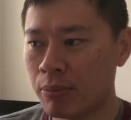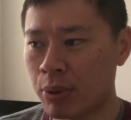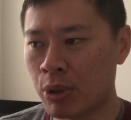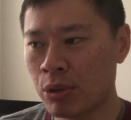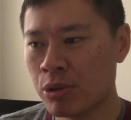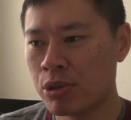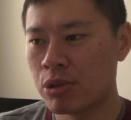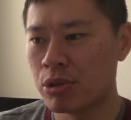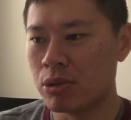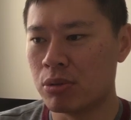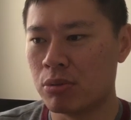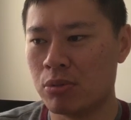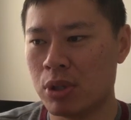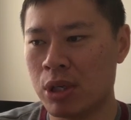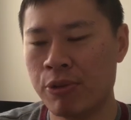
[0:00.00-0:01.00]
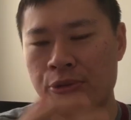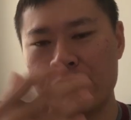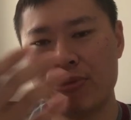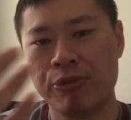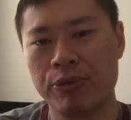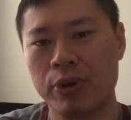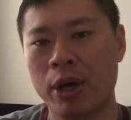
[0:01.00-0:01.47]
because
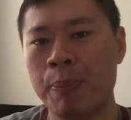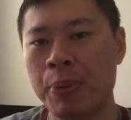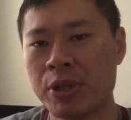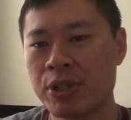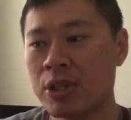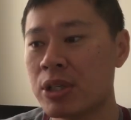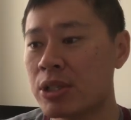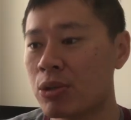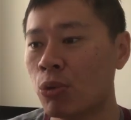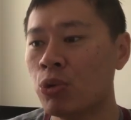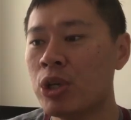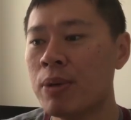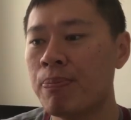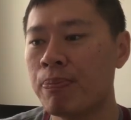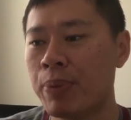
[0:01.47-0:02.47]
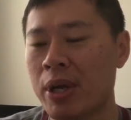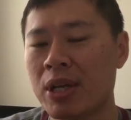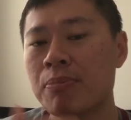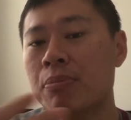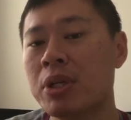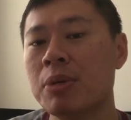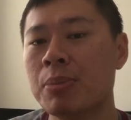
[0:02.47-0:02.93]
if a person is only
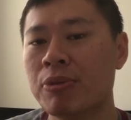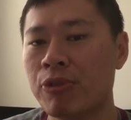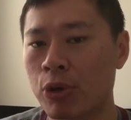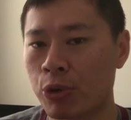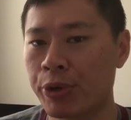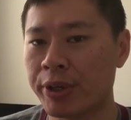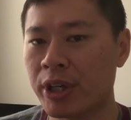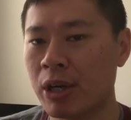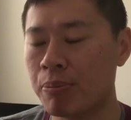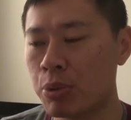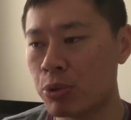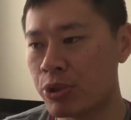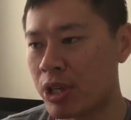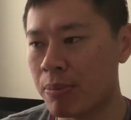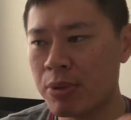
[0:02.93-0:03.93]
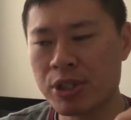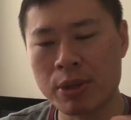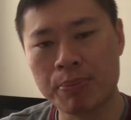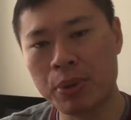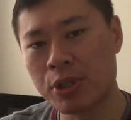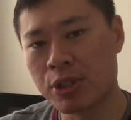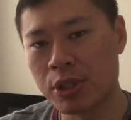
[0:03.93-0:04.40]
paying minimum for credit card bills, that means the
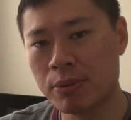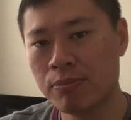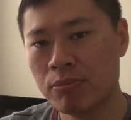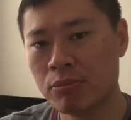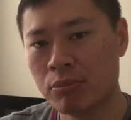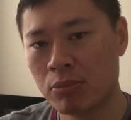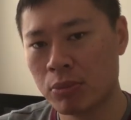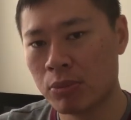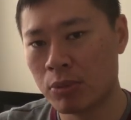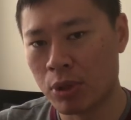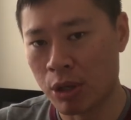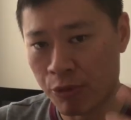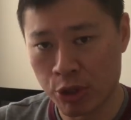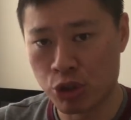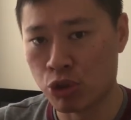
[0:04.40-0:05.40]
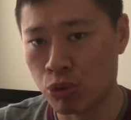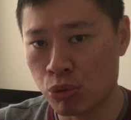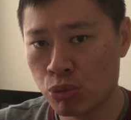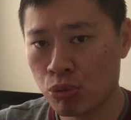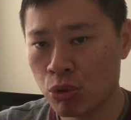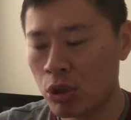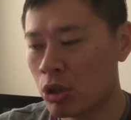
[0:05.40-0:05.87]
person, if it's
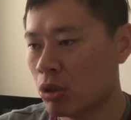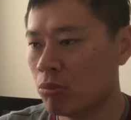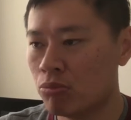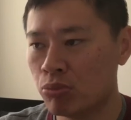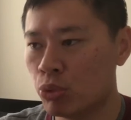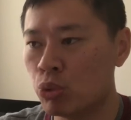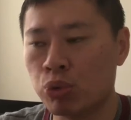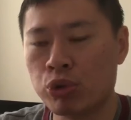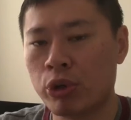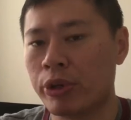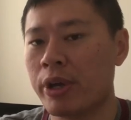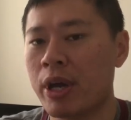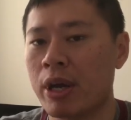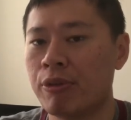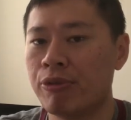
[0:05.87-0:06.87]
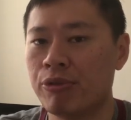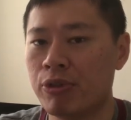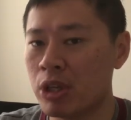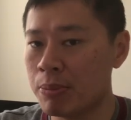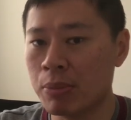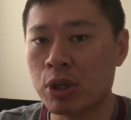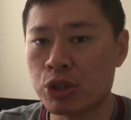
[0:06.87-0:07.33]
you, do not have
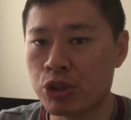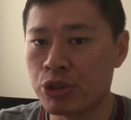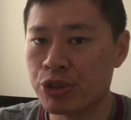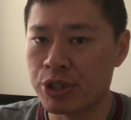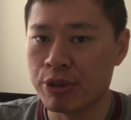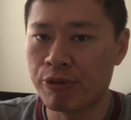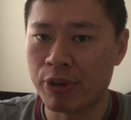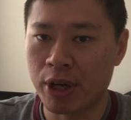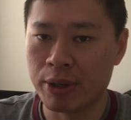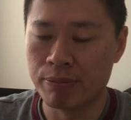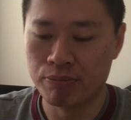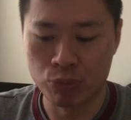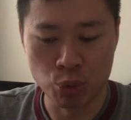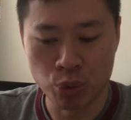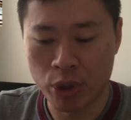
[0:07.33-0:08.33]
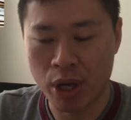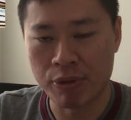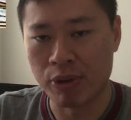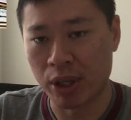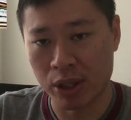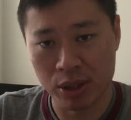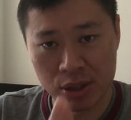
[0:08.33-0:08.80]
emergency fund, do not
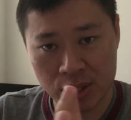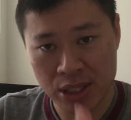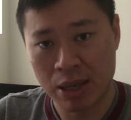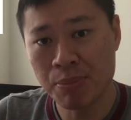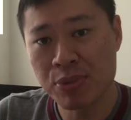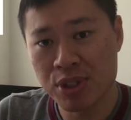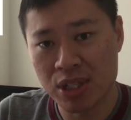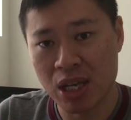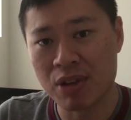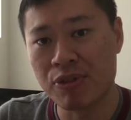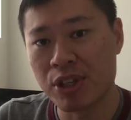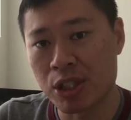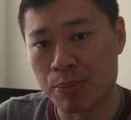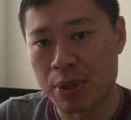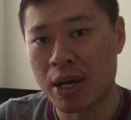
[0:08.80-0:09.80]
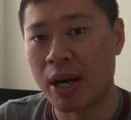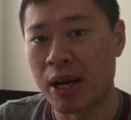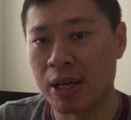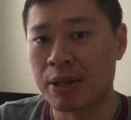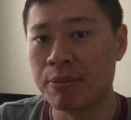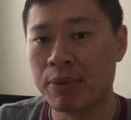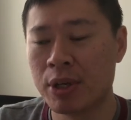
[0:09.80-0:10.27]
have like some savings
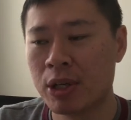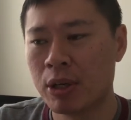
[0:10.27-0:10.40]
behind,